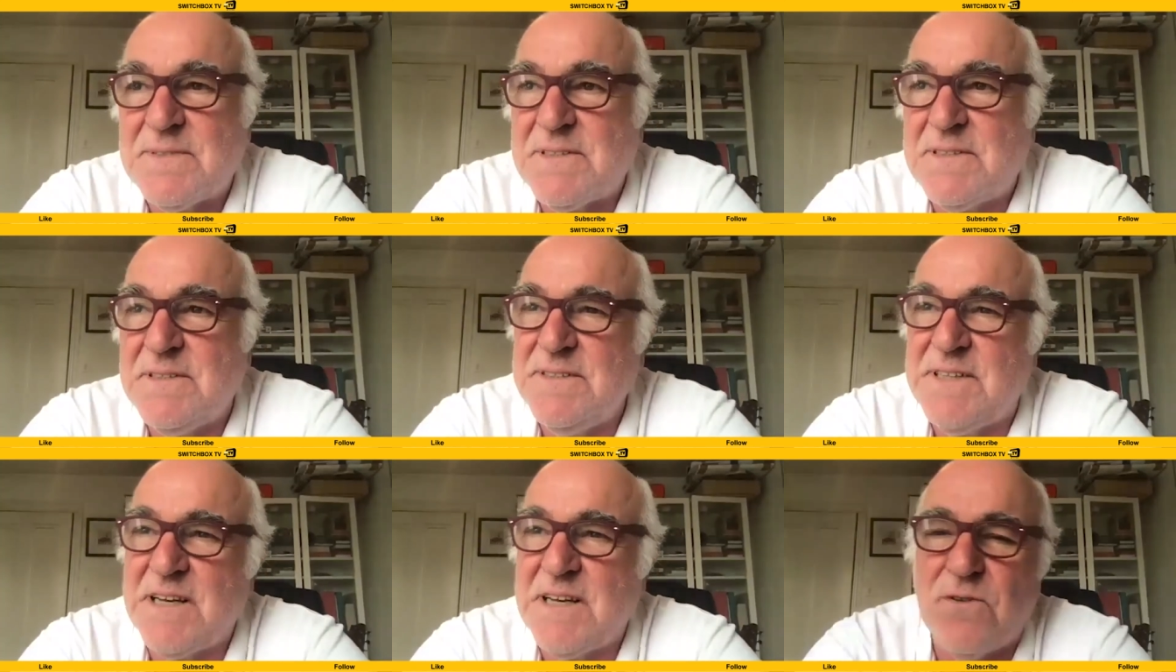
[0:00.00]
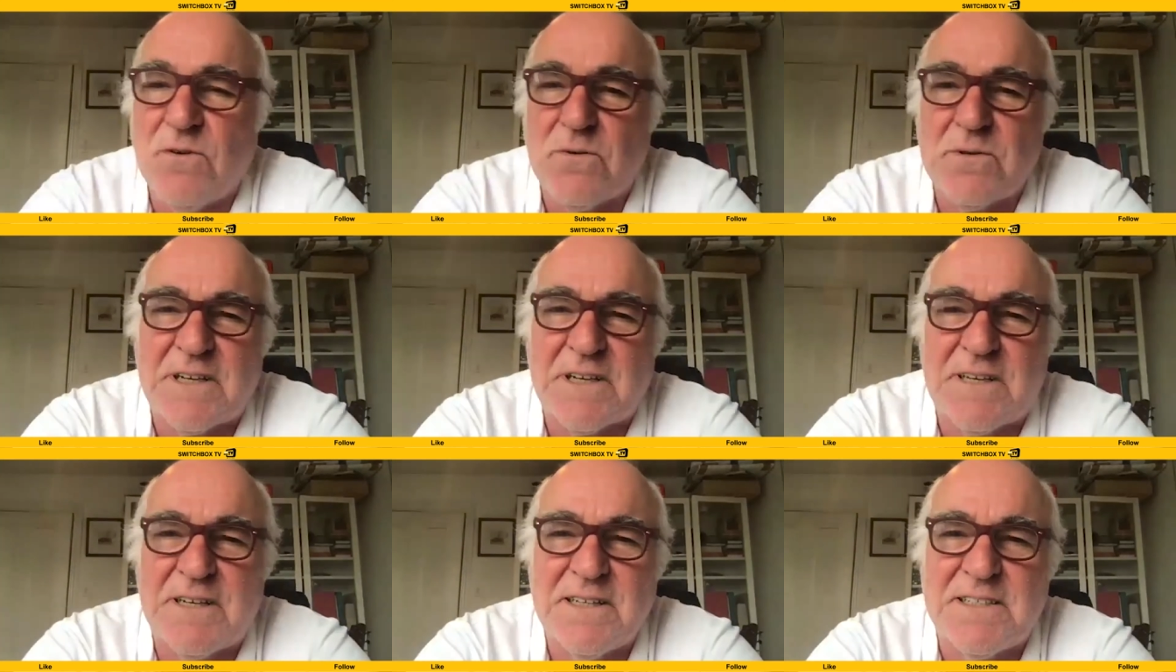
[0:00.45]
they're called
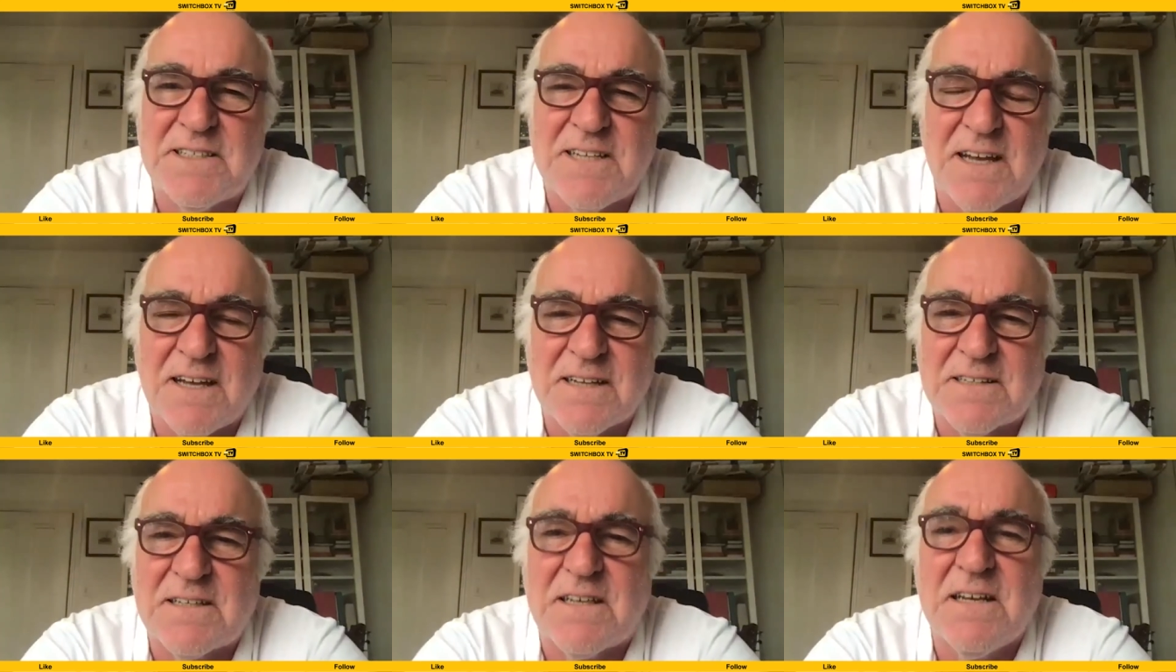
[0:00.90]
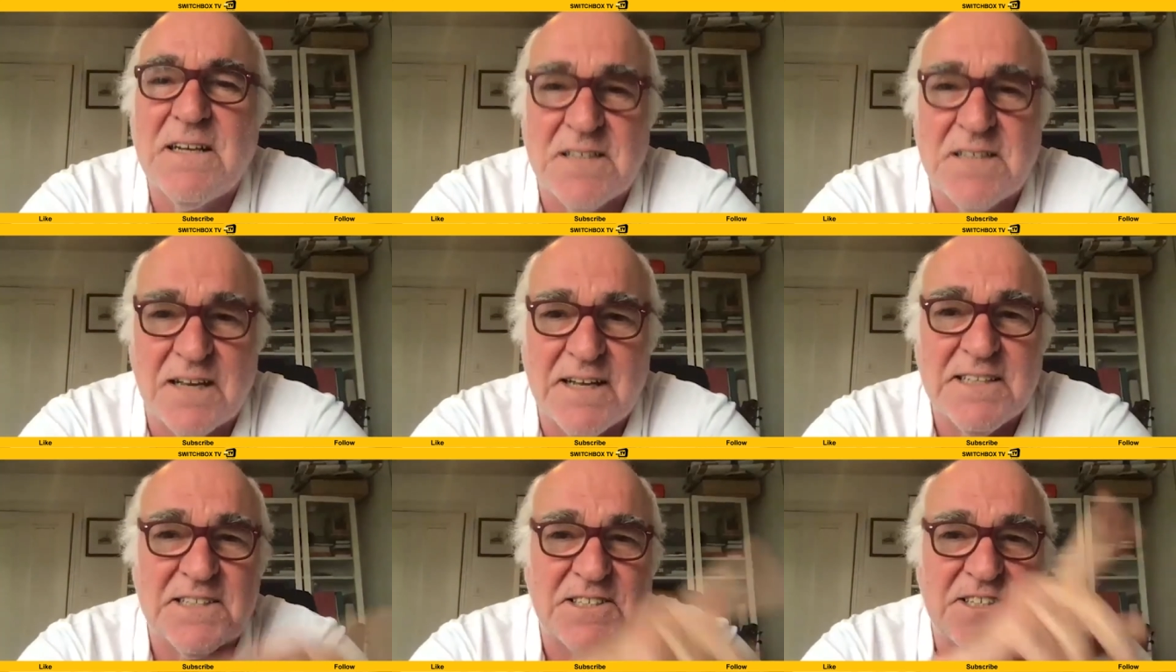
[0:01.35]
Qatar,
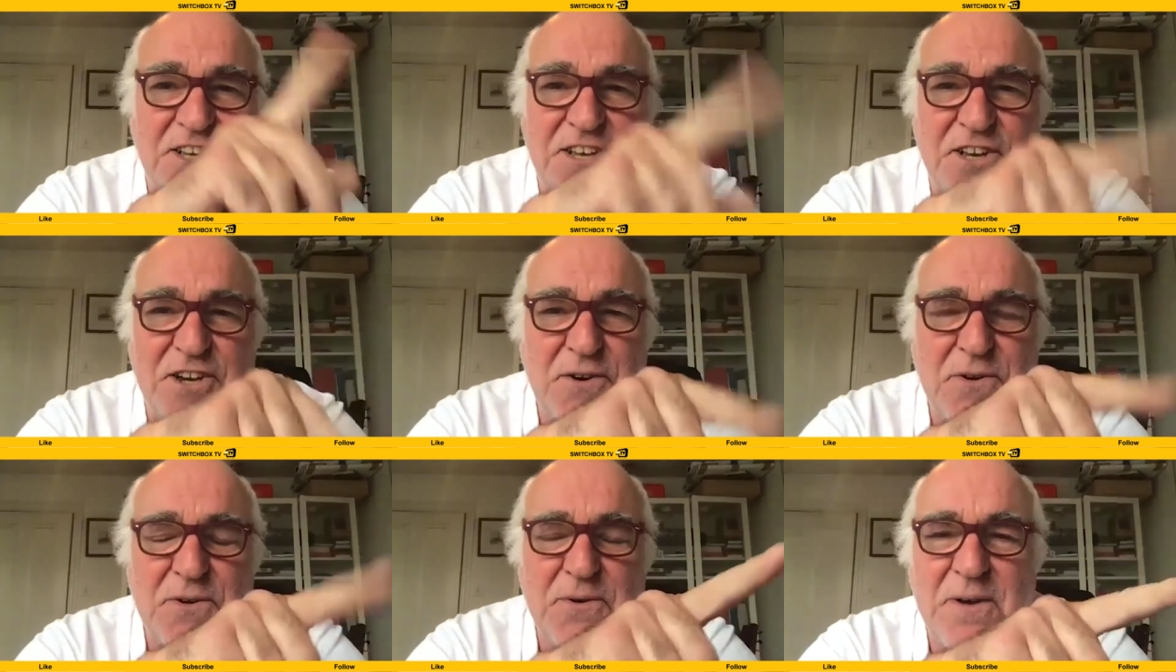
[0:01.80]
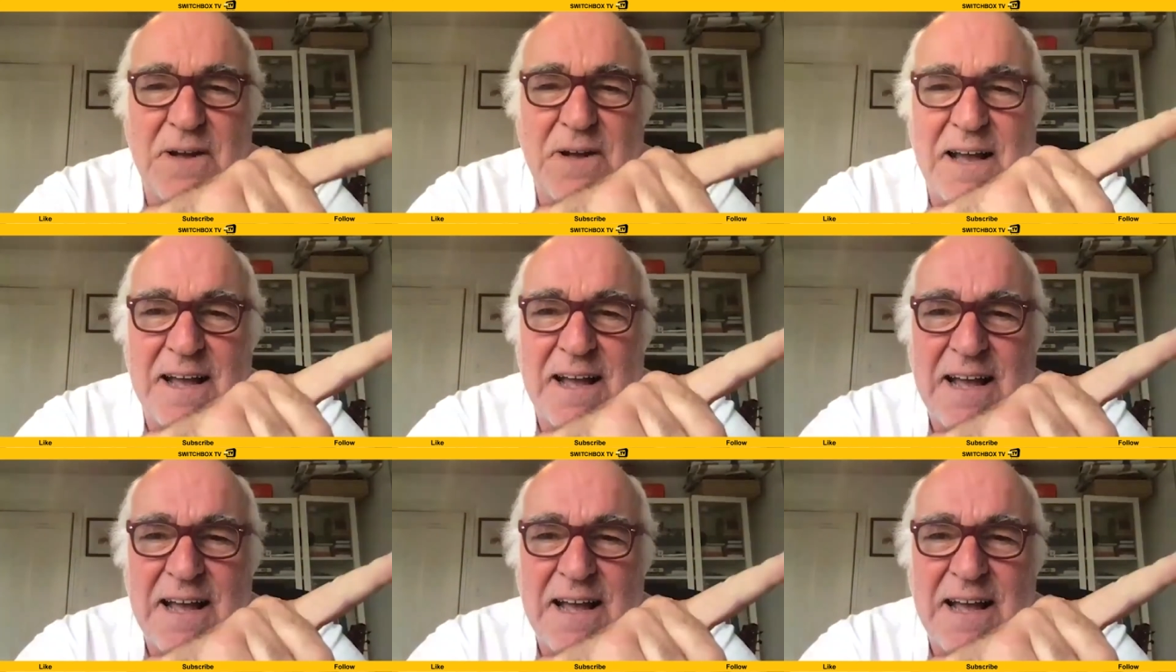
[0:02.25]
it's Q...